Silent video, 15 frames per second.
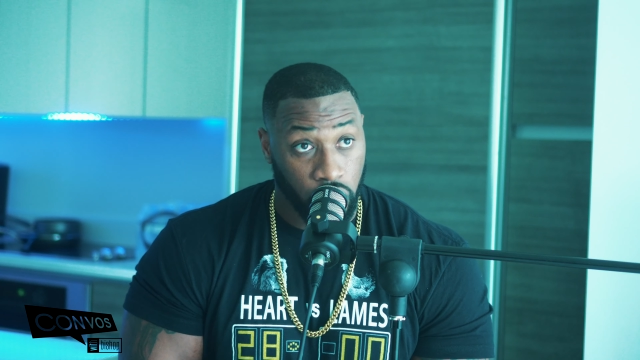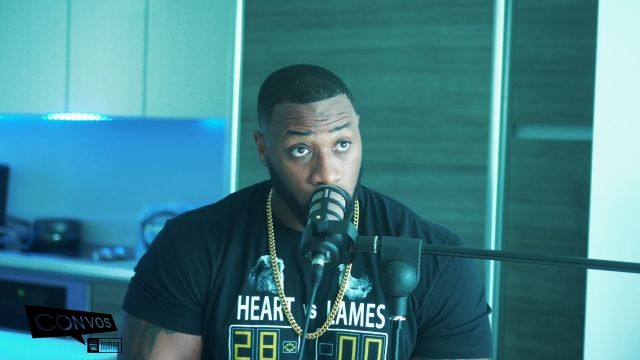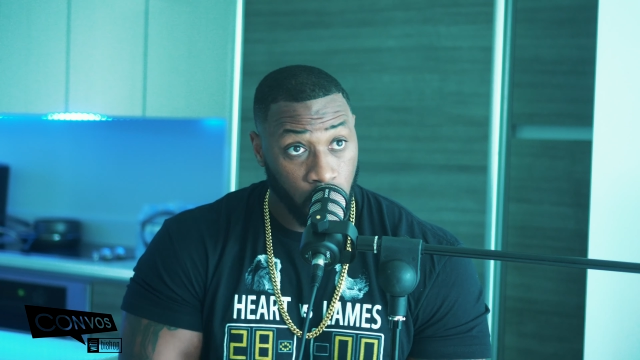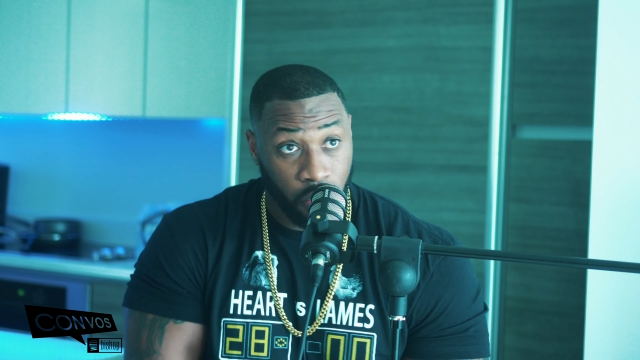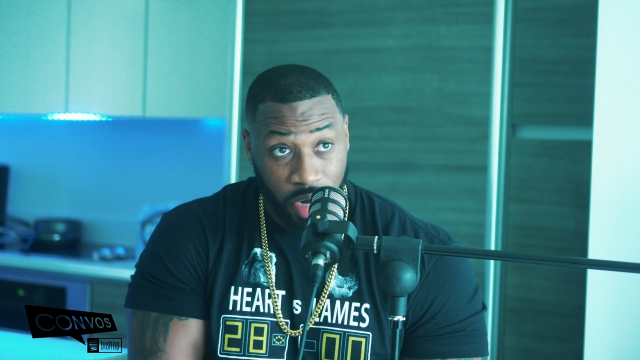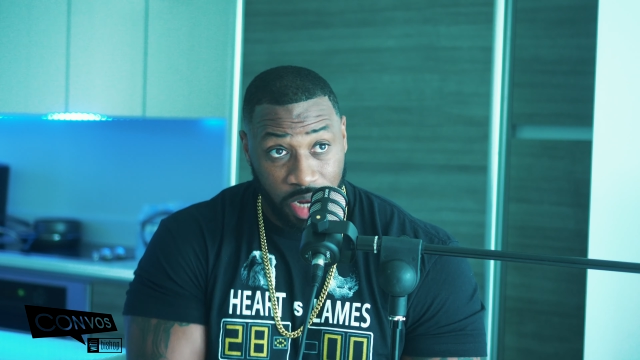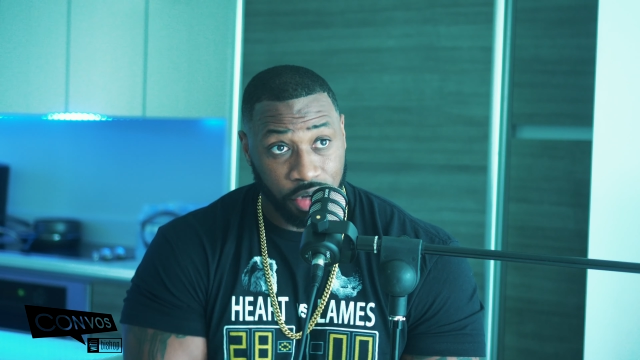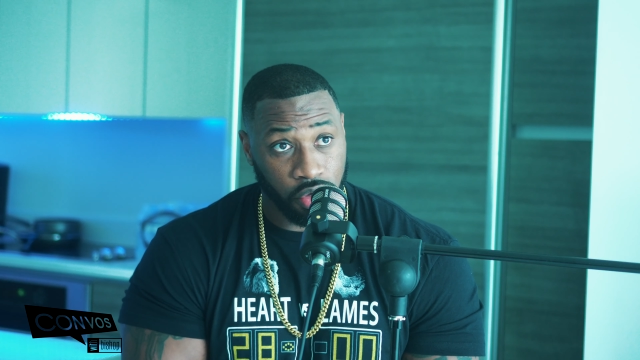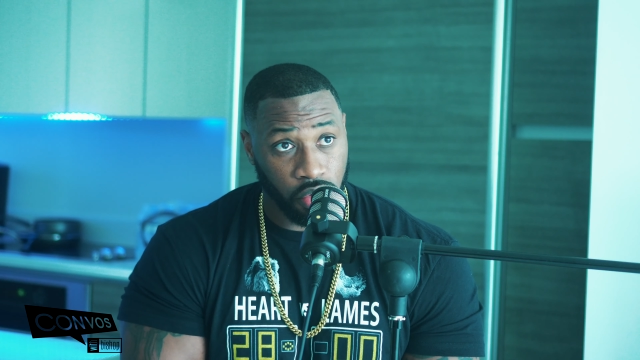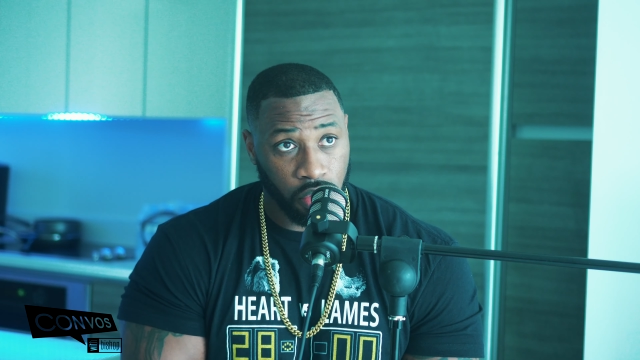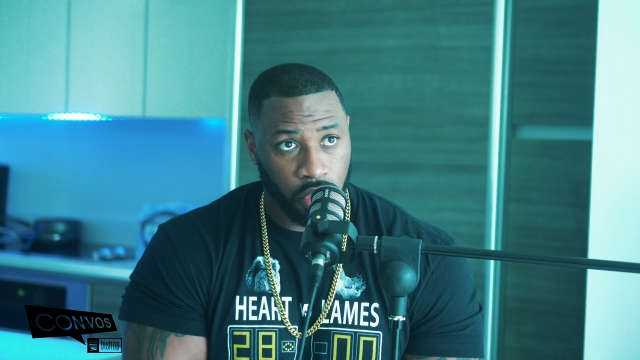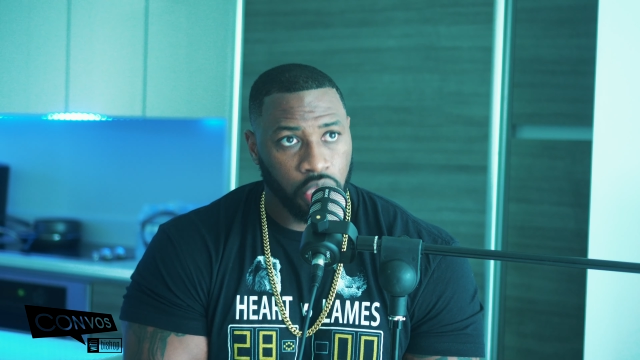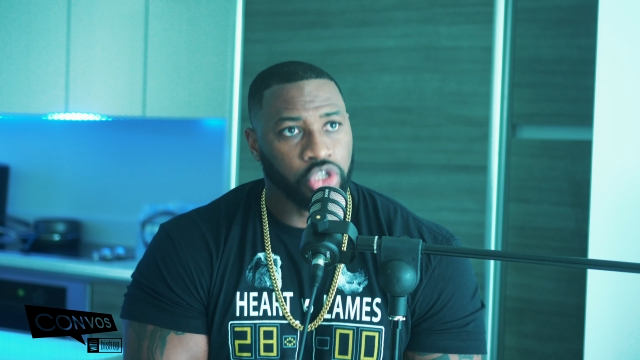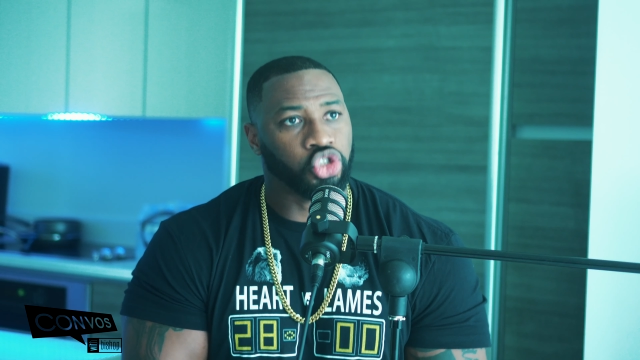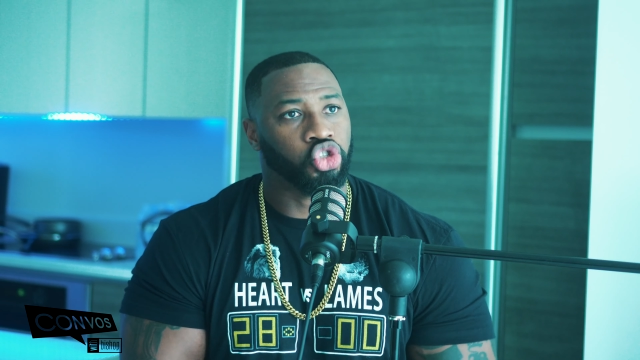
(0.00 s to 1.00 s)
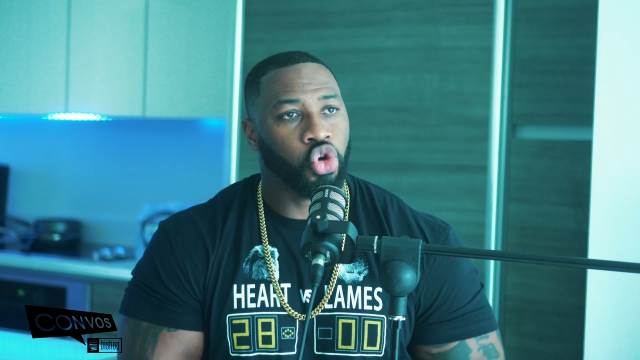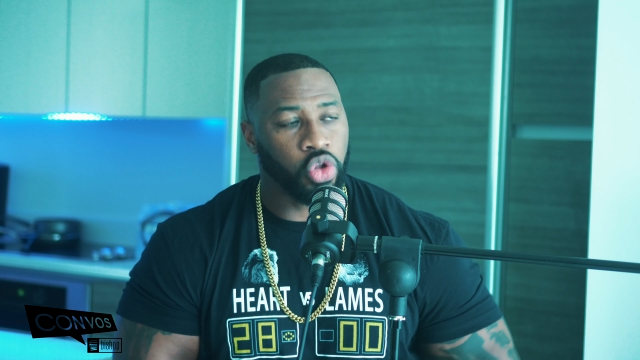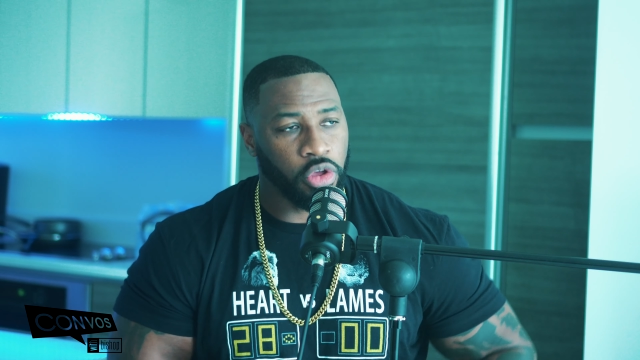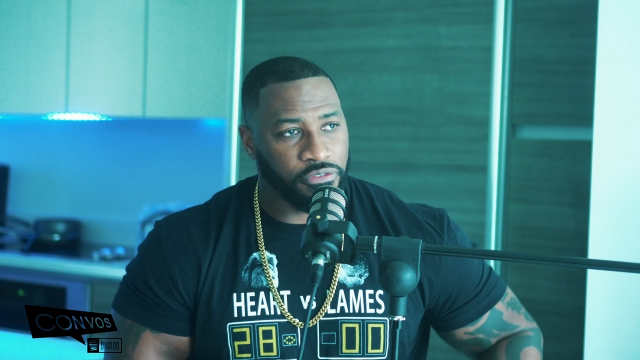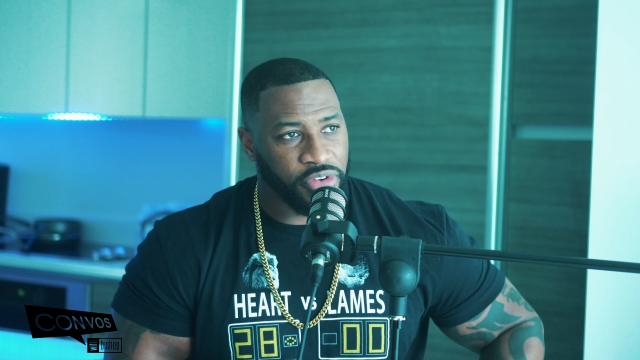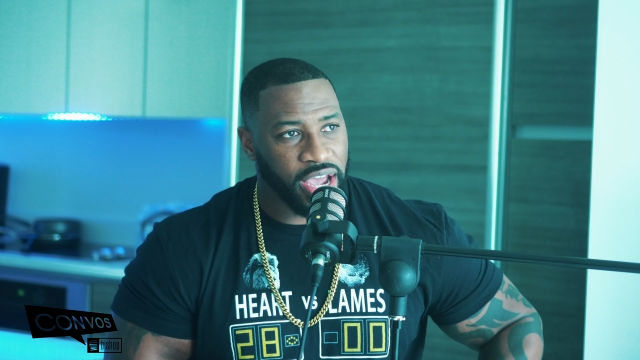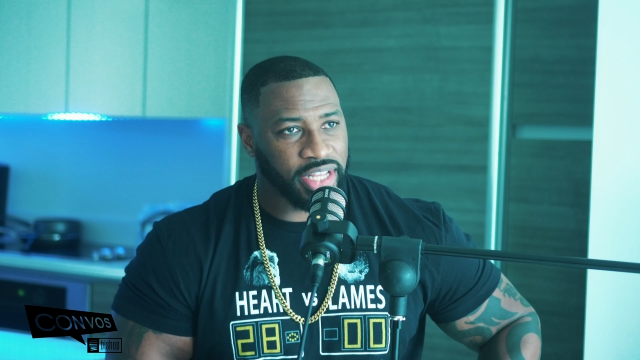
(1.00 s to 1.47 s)
You know what I do? They release do
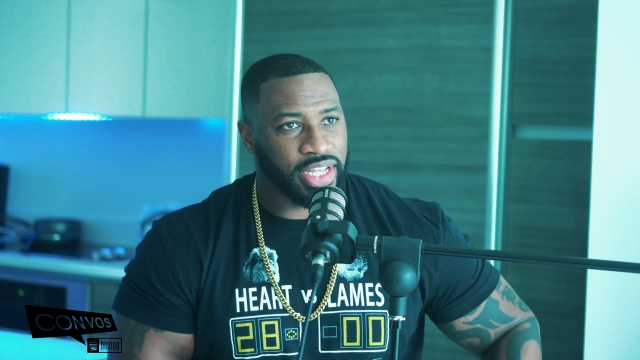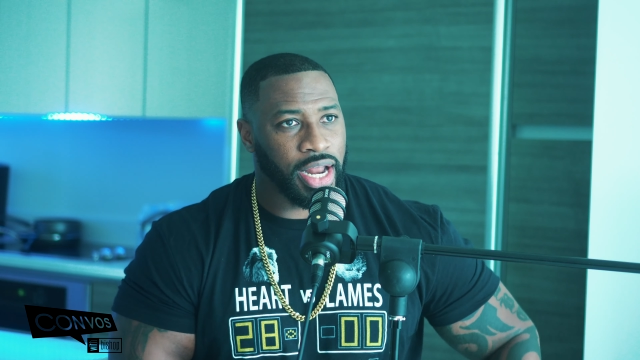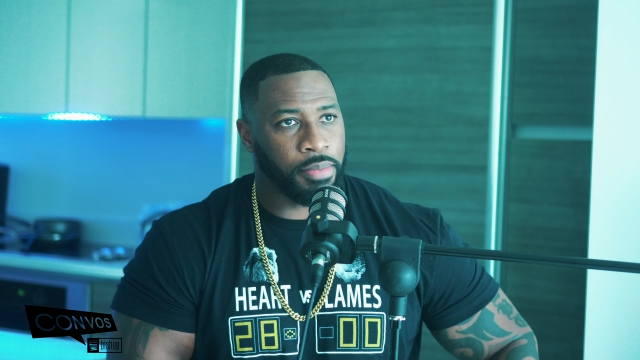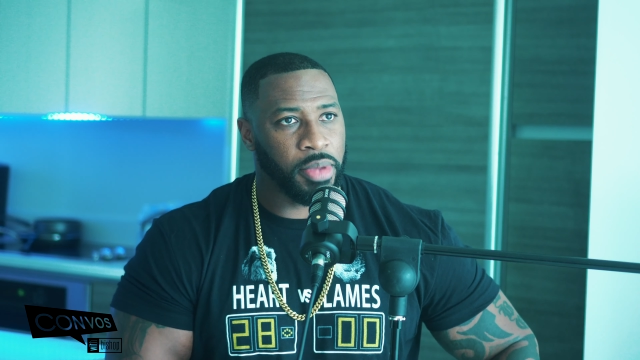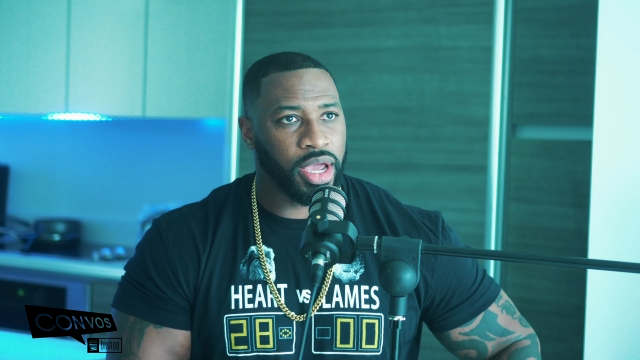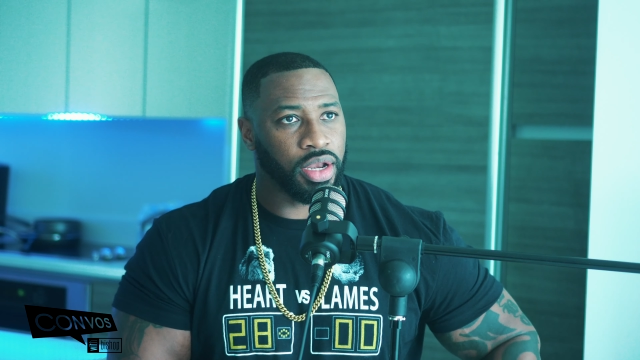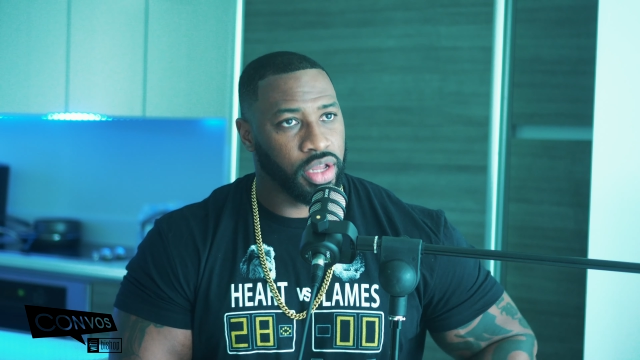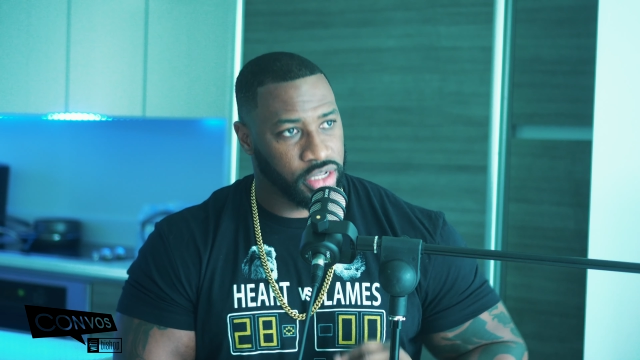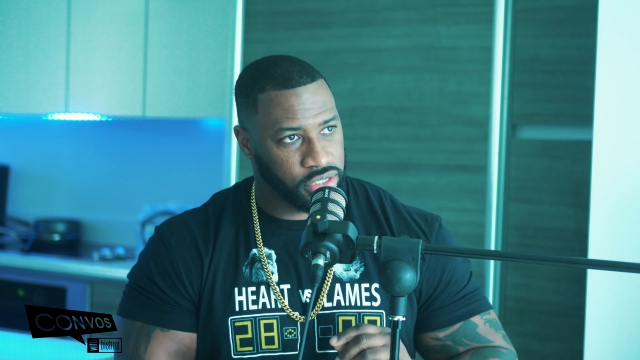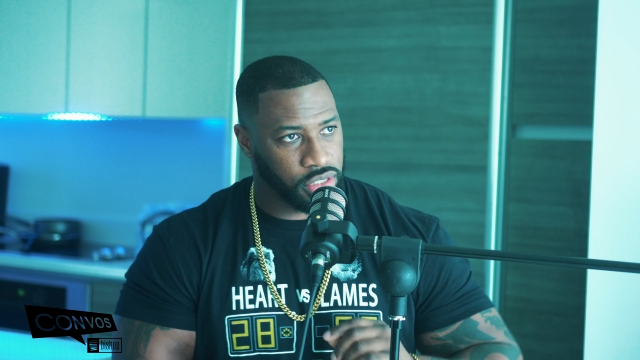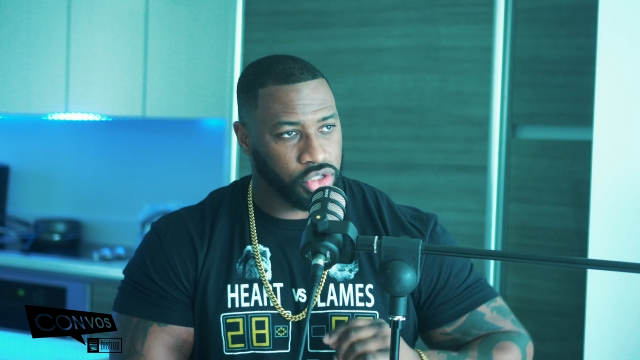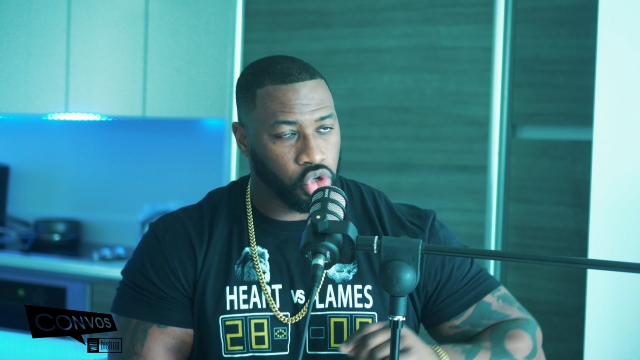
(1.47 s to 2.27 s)
the fact that I make, listen,